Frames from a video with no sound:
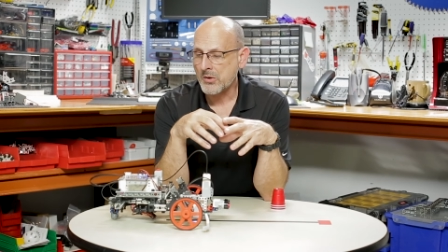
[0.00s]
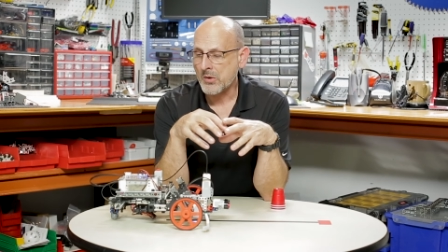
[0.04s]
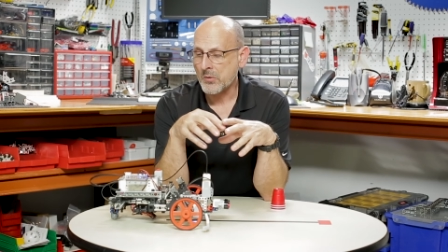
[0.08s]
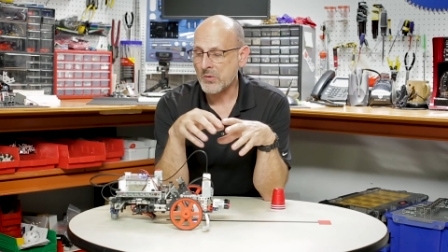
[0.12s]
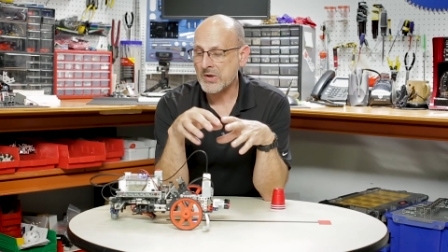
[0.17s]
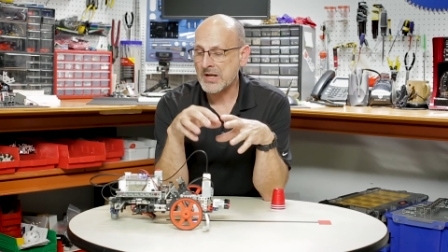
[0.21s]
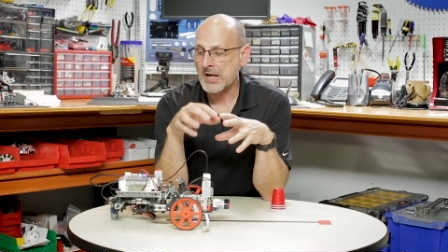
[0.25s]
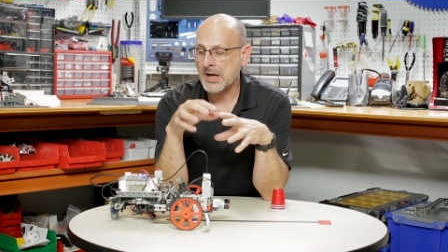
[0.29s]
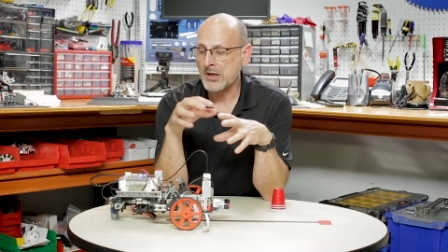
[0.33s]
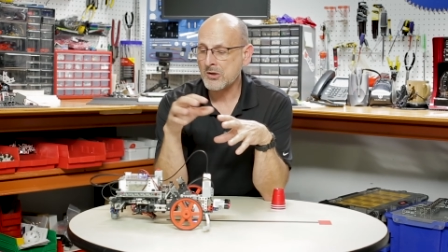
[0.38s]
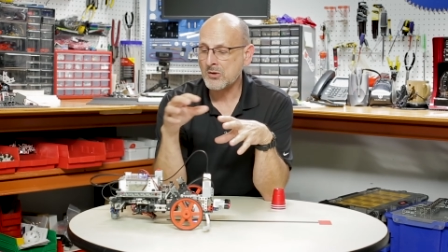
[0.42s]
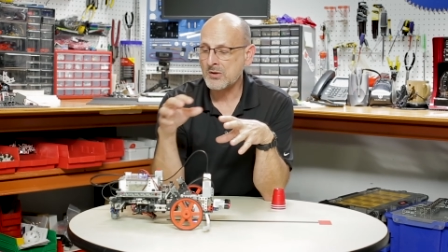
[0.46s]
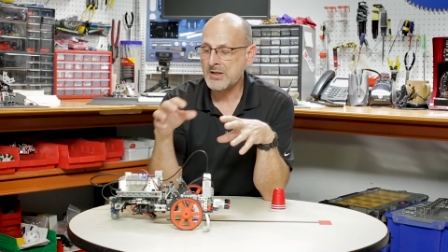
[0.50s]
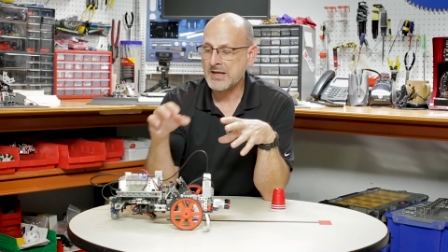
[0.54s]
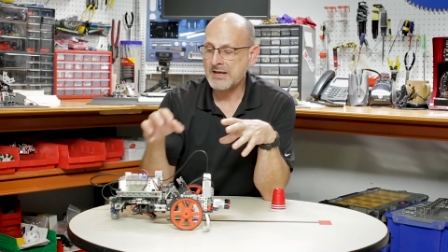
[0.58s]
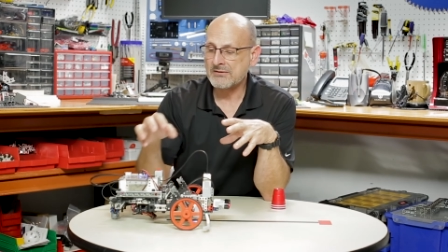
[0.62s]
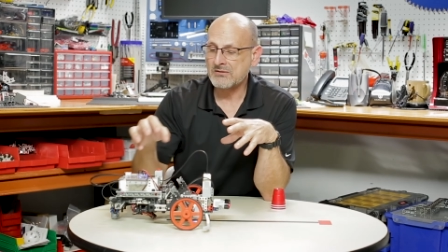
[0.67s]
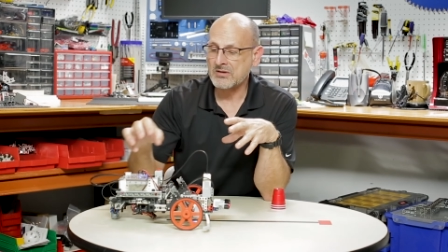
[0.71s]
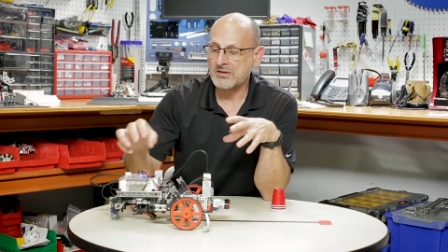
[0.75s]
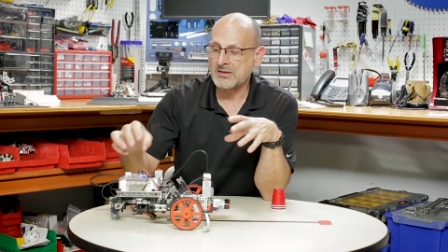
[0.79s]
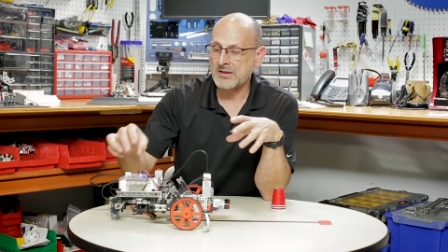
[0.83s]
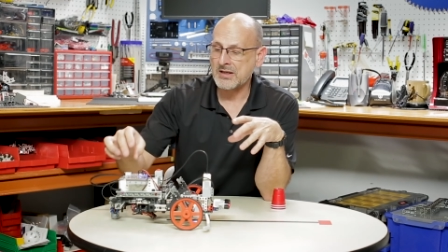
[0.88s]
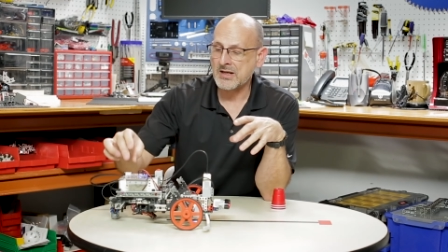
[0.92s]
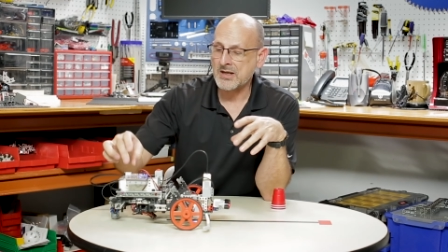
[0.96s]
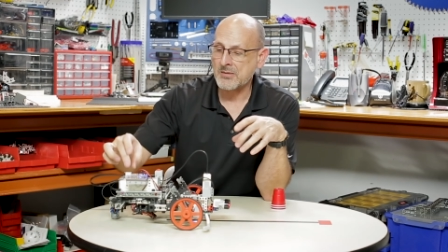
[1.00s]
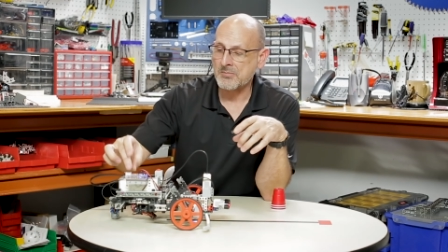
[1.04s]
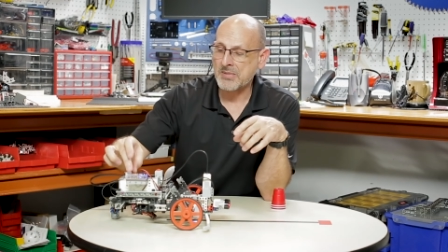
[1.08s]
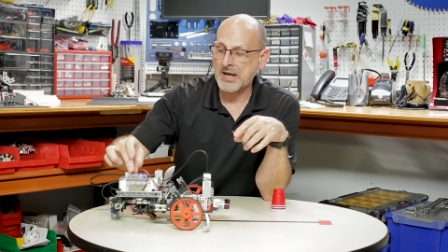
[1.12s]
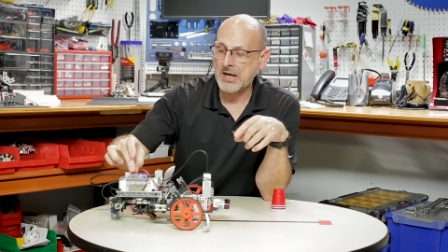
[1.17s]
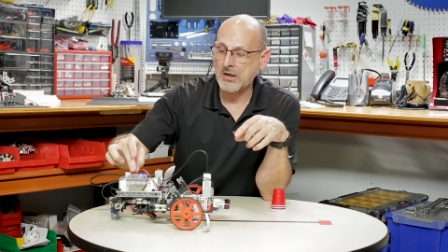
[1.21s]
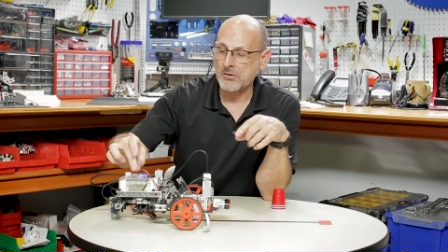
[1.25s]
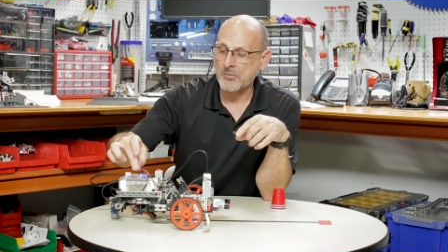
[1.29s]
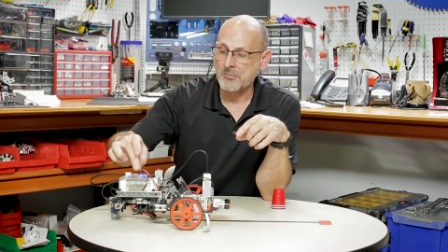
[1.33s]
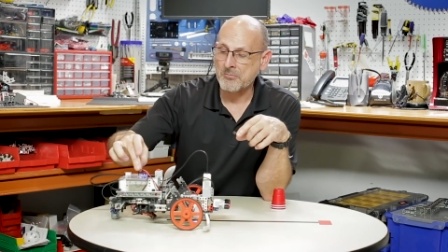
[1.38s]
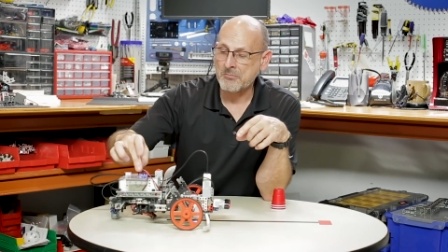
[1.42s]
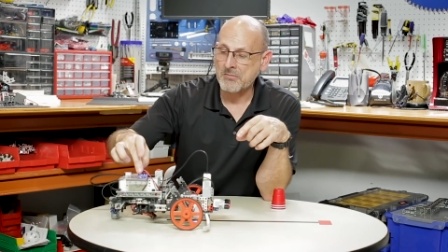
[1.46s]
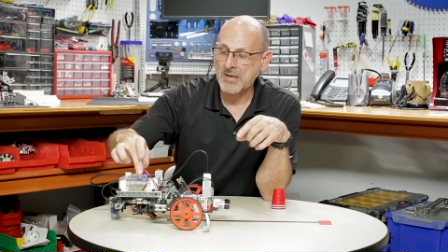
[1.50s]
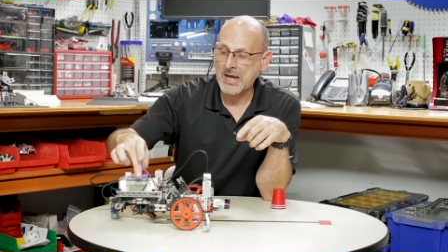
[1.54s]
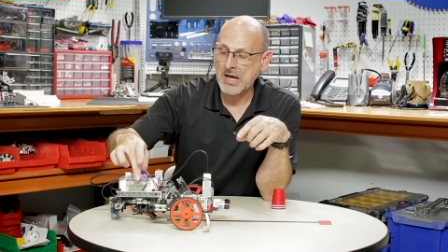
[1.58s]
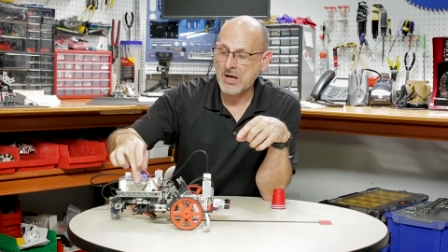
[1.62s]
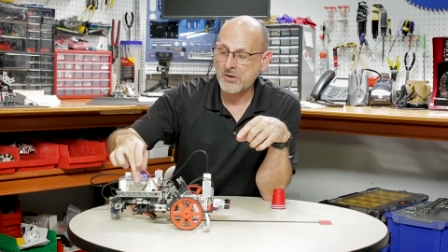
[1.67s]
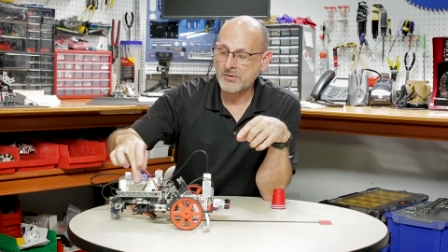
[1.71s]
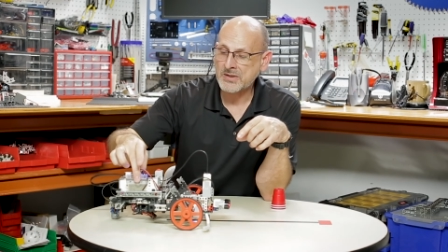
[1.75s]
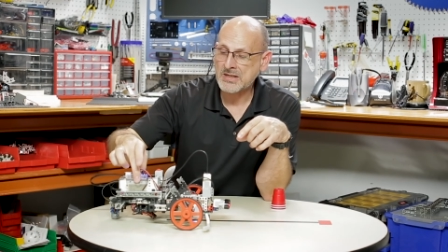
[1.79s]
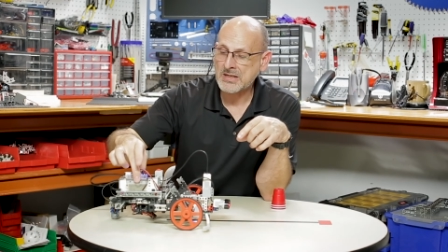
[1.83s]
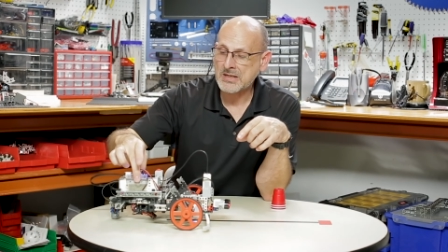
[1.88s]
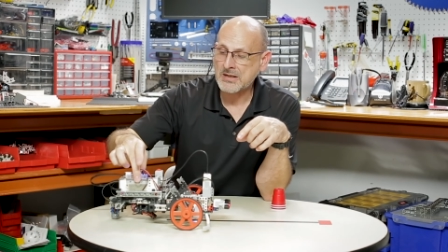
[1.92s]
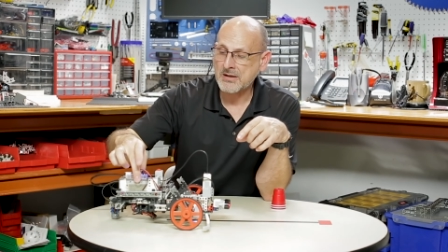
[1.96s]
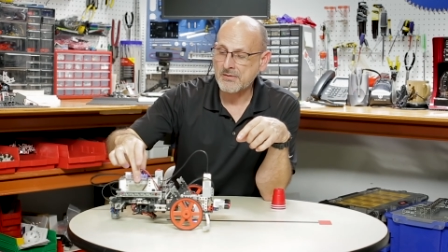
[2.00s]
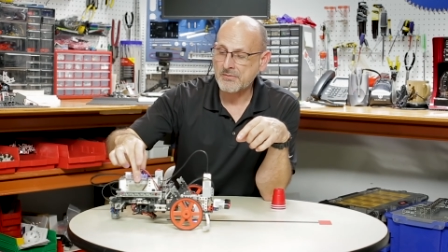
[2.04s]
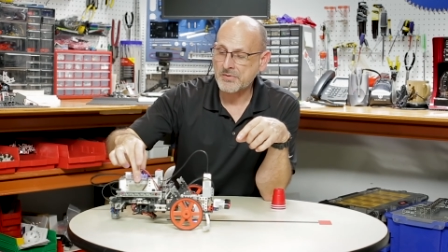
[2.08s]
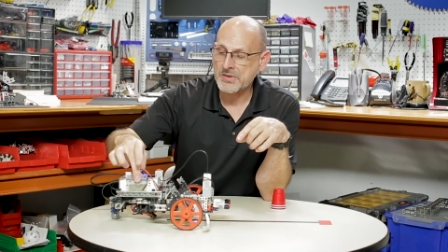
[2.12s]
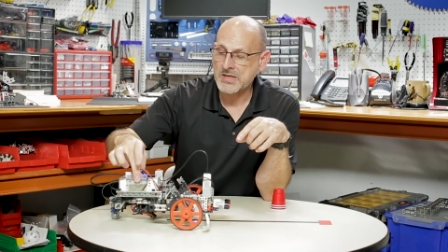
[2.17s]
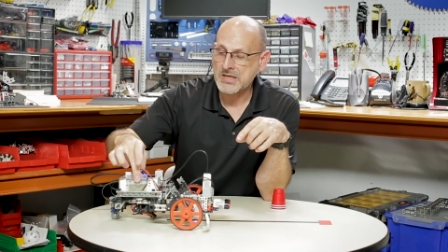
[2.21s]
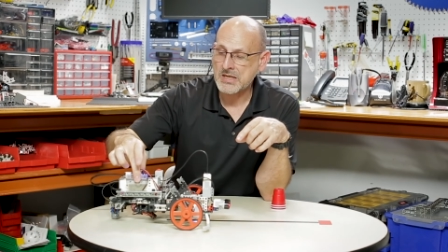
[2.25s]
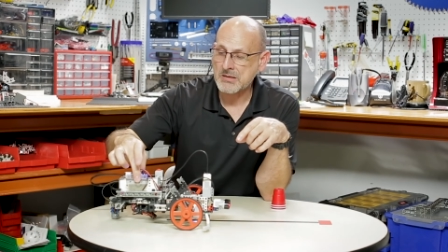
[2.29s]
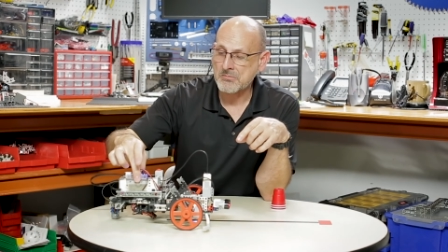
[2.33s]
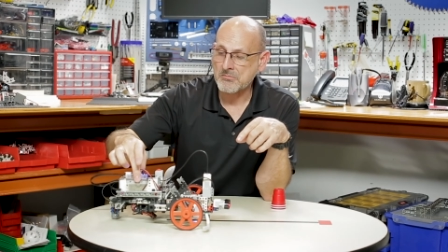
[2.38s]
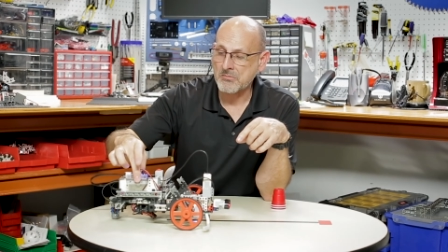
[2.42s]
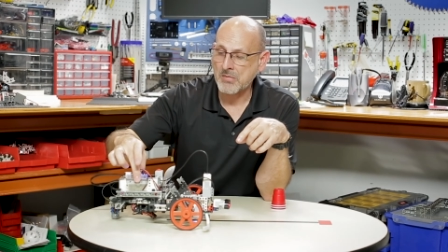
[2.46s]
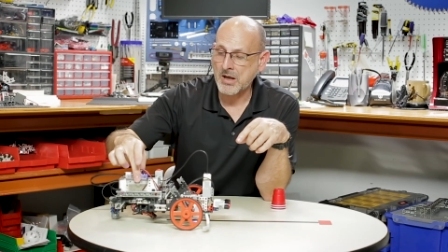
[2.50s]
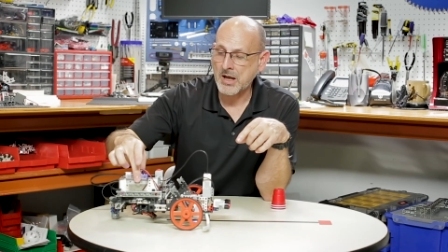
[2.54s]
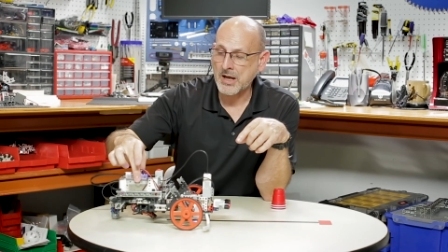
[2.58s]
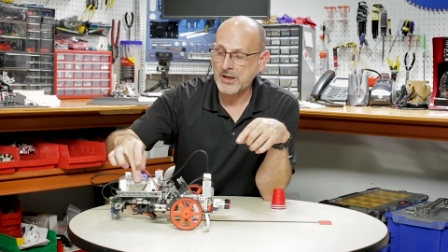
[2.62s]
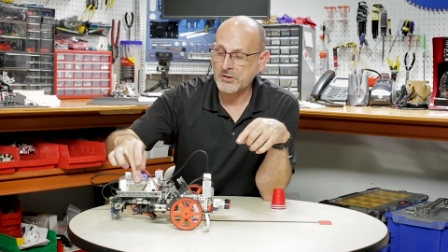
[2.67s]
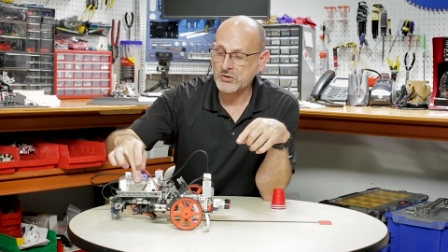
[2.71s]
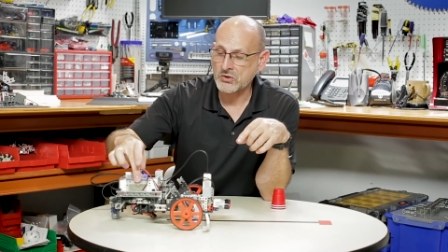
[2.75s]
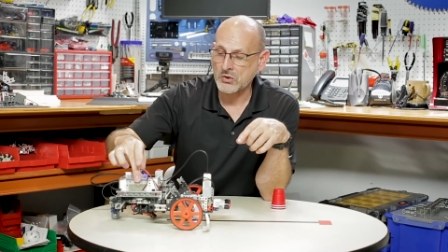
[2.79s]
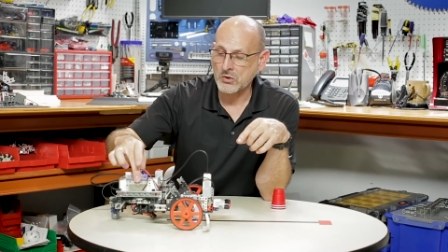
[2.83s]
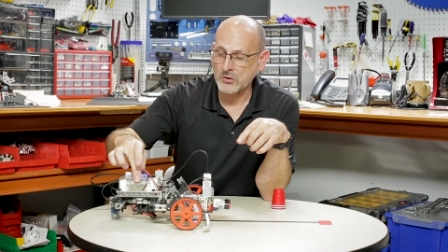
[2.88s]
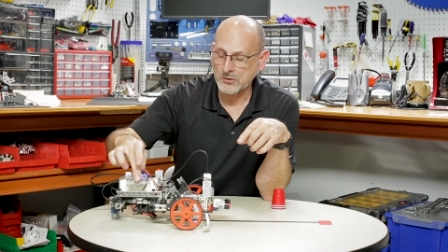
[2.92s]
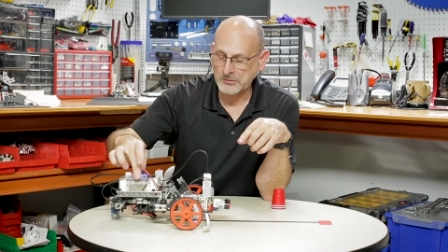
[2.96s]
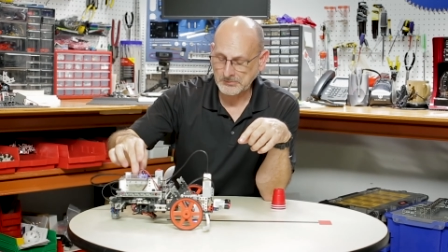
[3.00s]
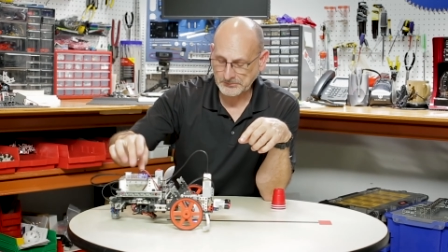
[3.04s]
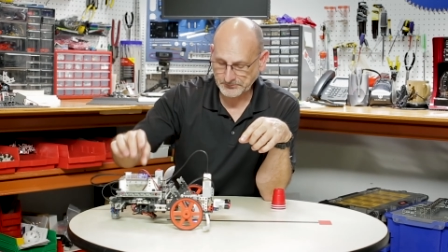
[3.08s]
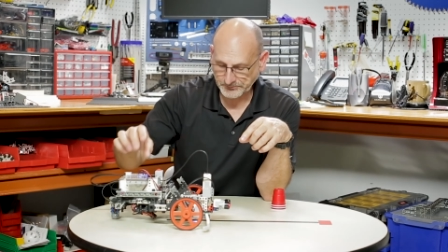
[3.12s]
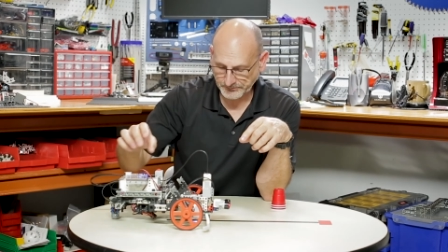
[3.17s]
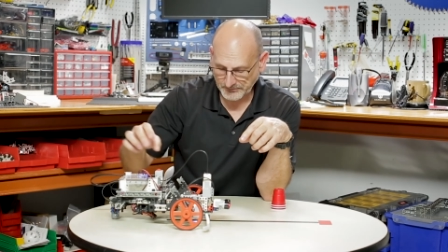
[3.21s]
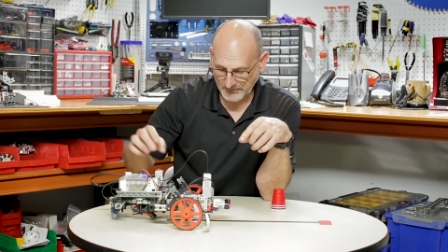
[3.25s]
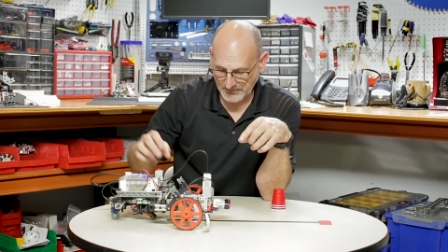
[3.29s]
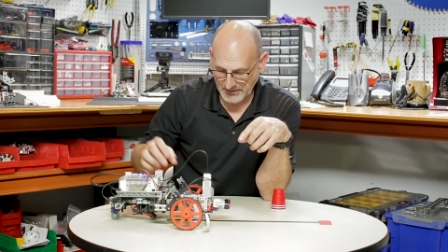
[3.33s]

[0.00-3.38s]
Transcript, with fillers: We not only have to think about mounting the module,